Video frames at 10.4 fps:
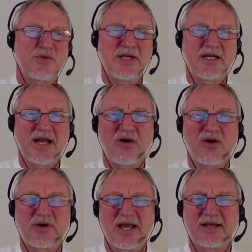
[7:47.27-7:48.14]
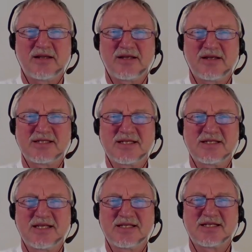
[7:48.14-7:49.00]
we now get this
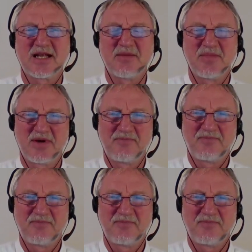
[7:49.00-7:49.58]
system.